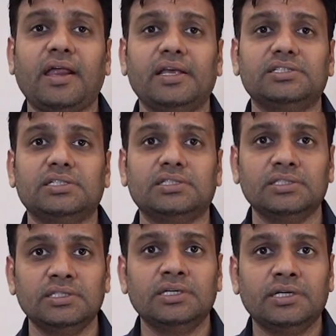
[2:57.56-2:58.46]
has a
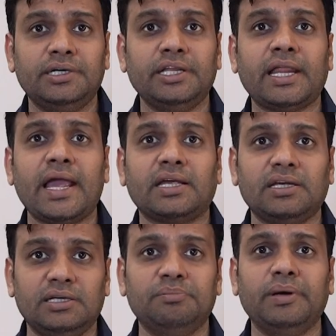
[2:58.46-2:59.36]
Dirac
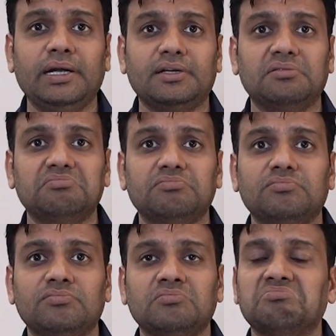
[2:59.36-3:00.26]
inbuilt,
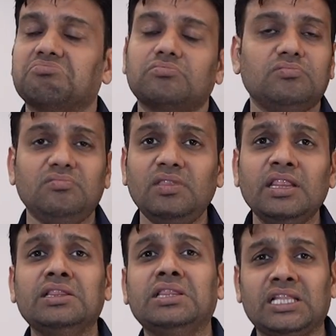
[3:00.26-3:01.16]

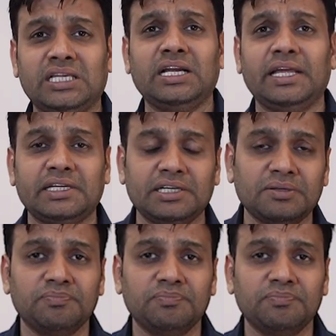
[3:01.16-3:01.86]
nothing like it.